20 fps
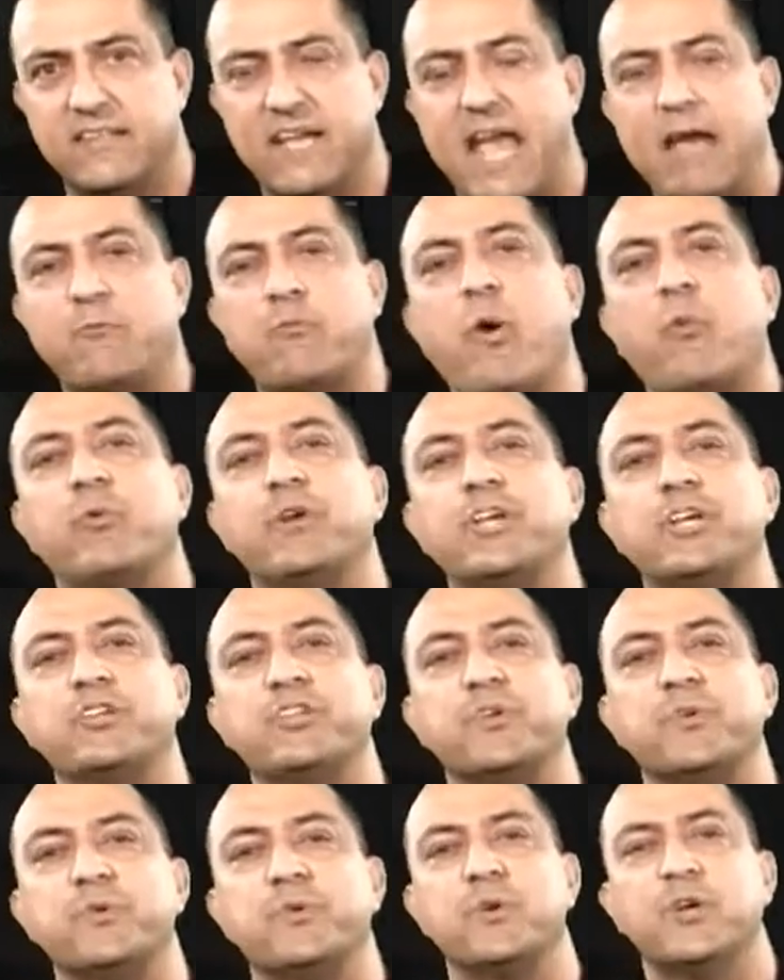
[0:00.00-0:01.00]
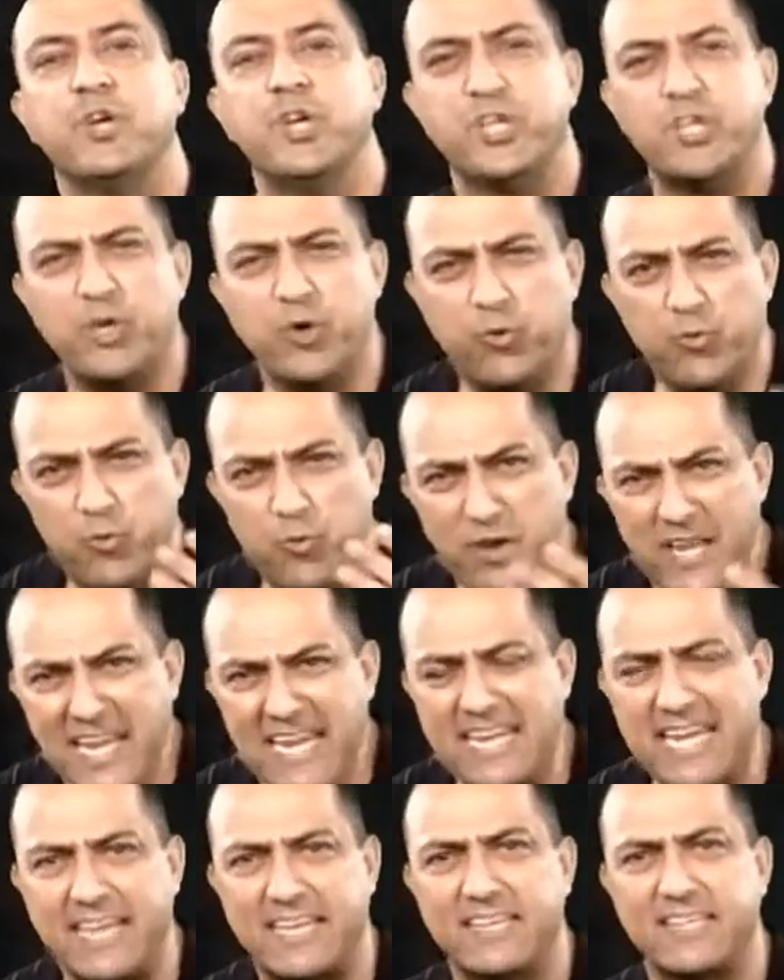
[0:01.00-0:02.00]
And what will you do? You'll
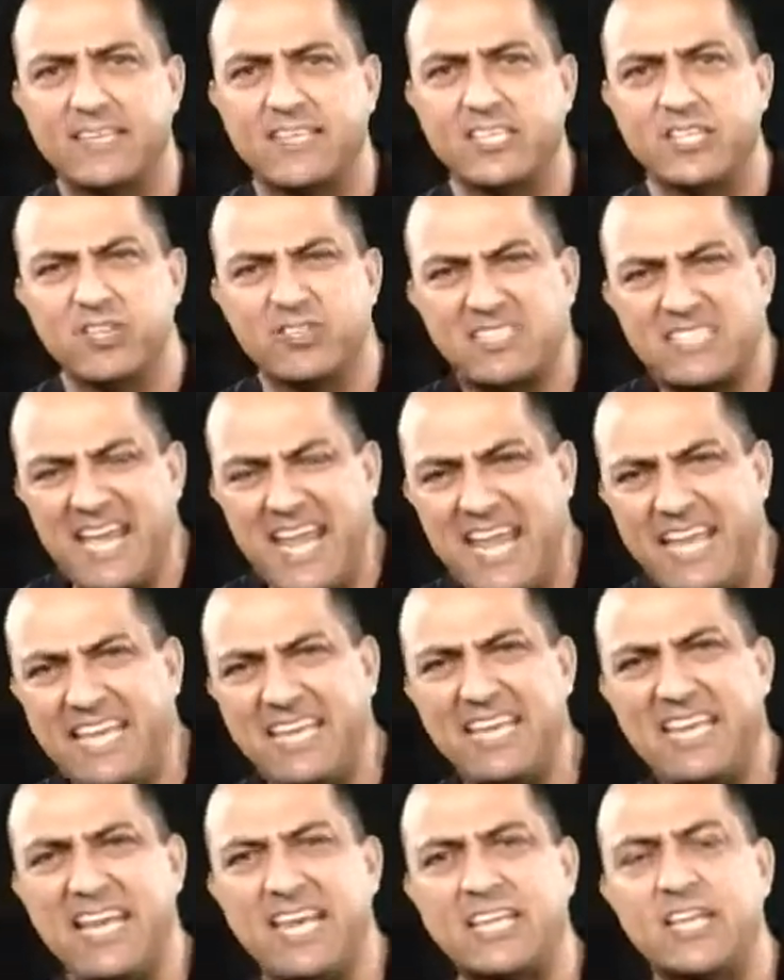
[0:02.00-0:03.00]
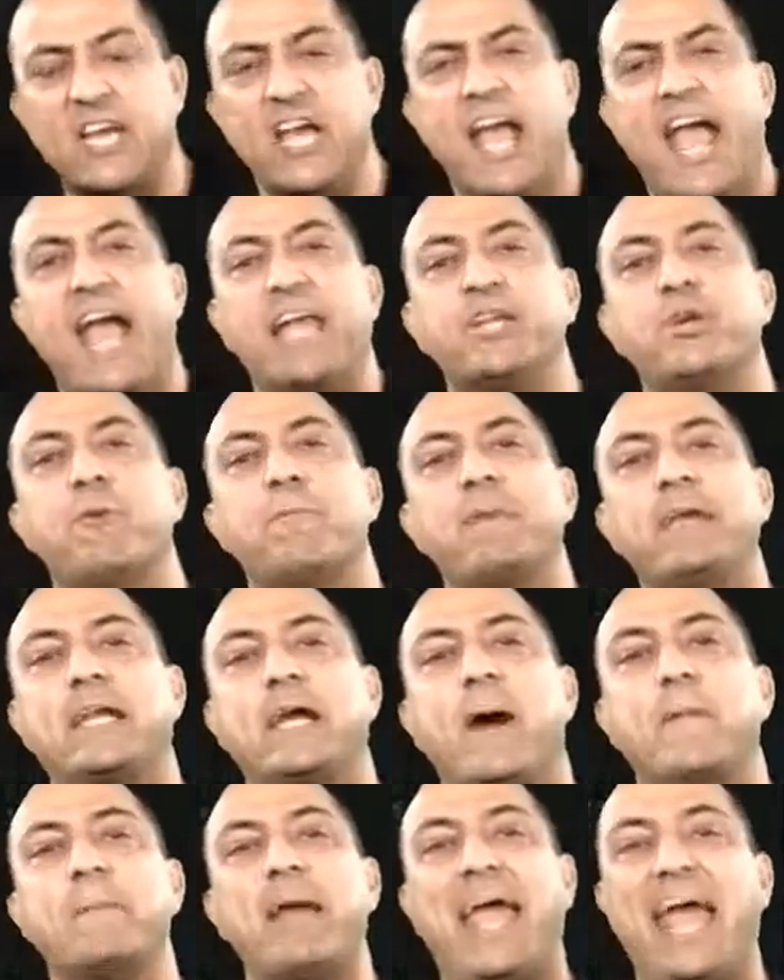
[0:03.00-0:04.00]
read it, you'll take it in, and you'll
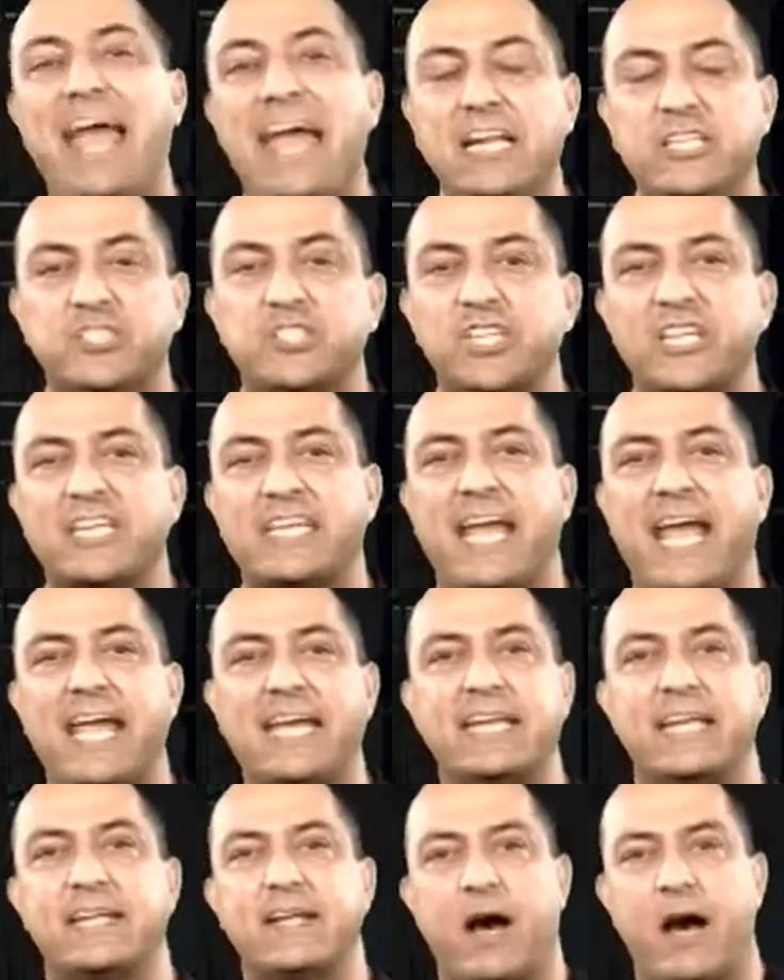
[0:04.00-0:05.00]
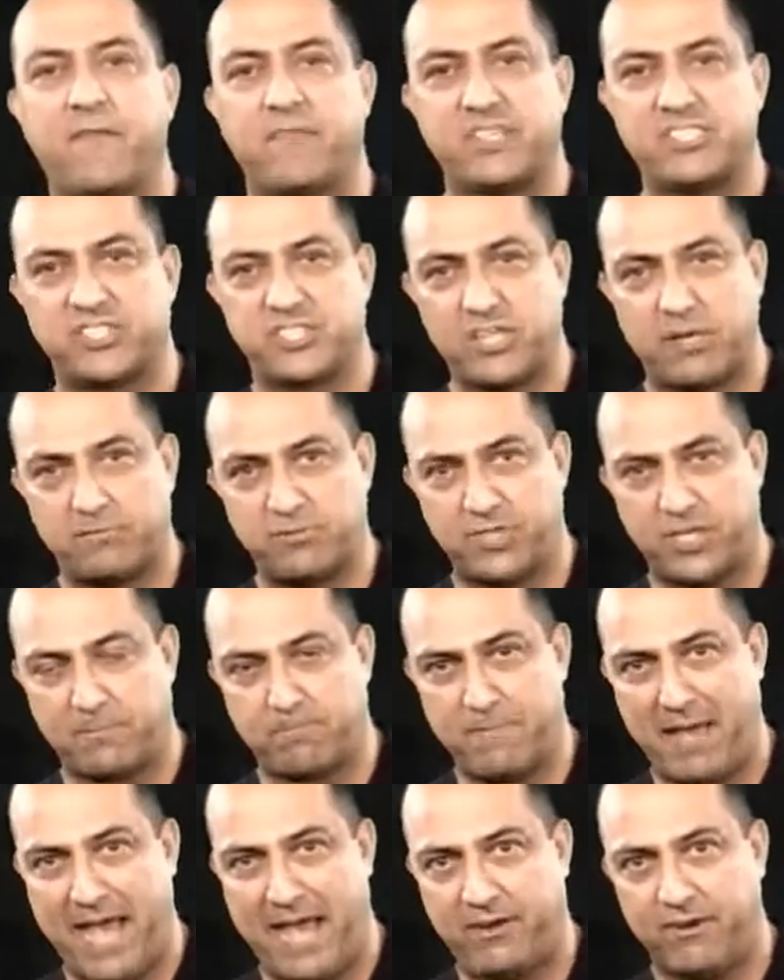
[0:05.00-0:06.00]
become educated on the subject
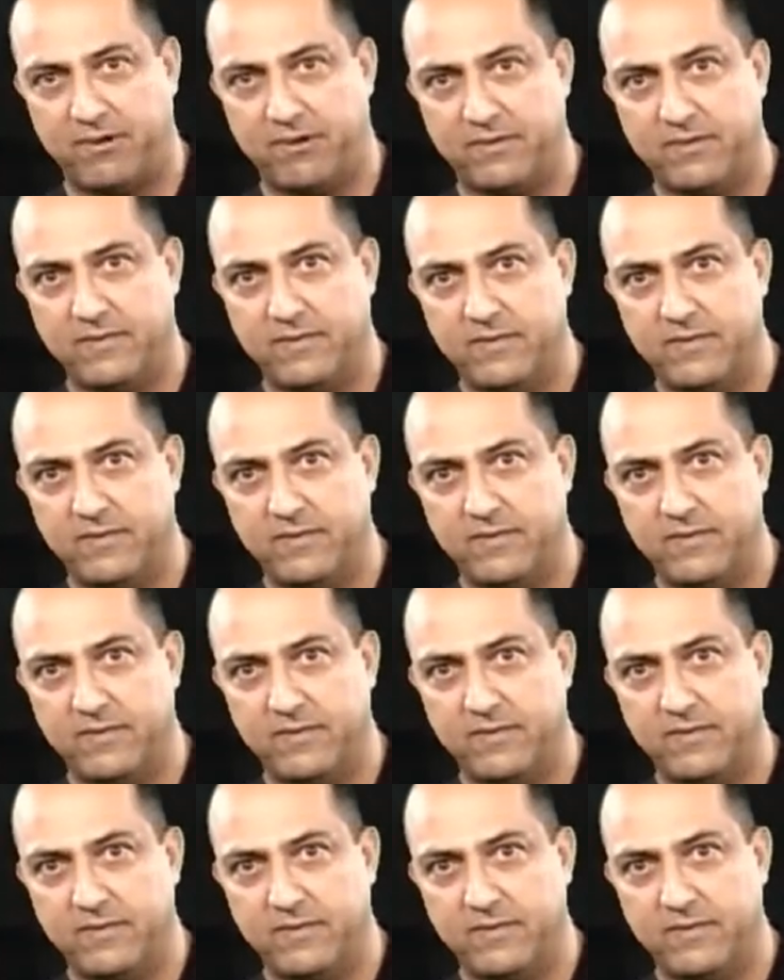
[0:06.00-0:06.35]
matter.